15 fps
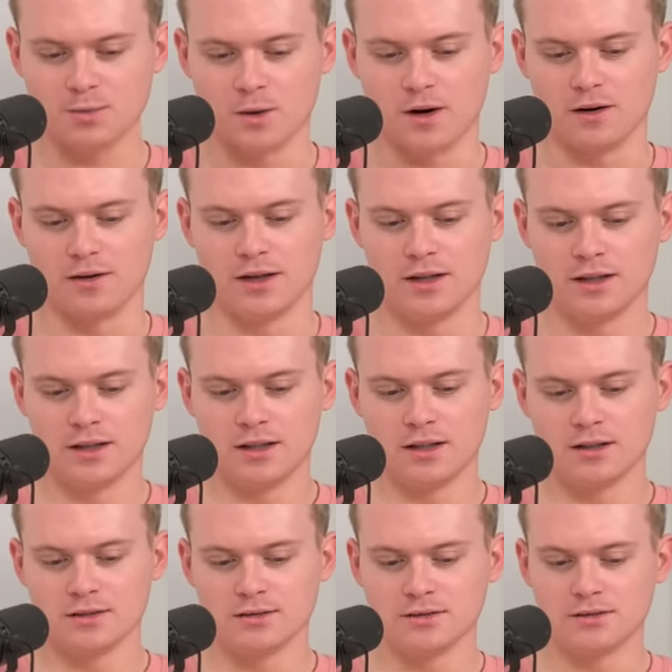one.
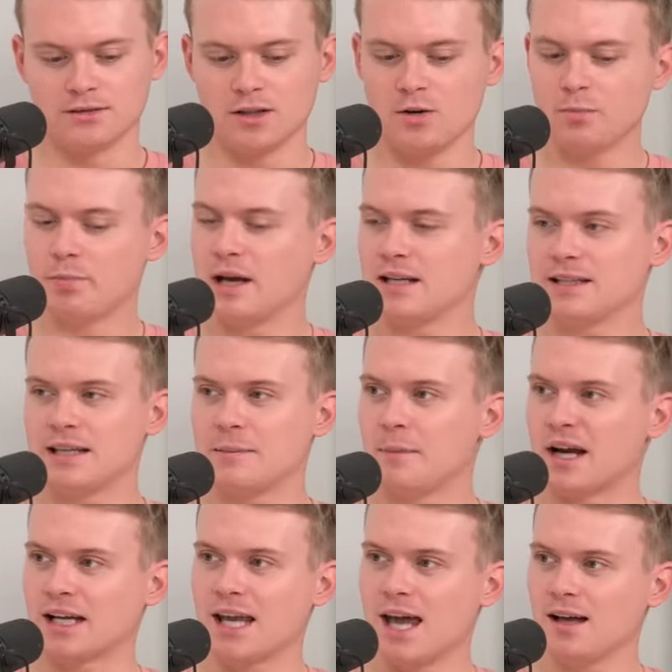Don't piss in
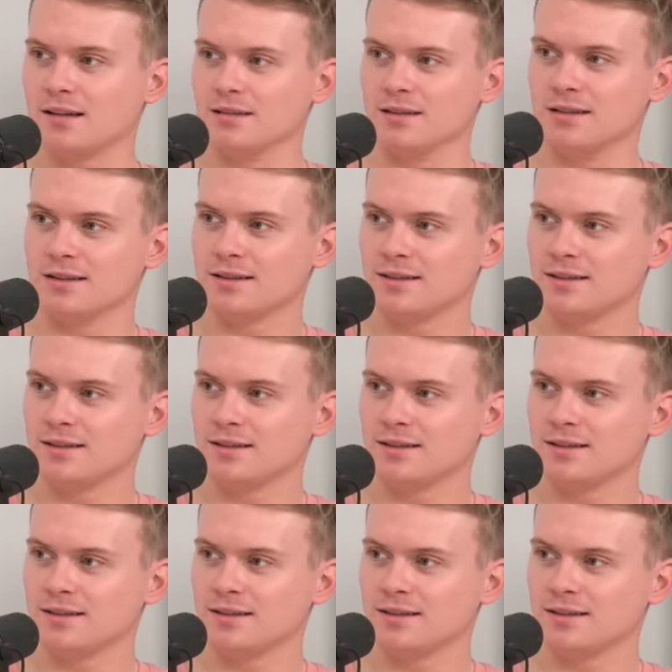my kettle.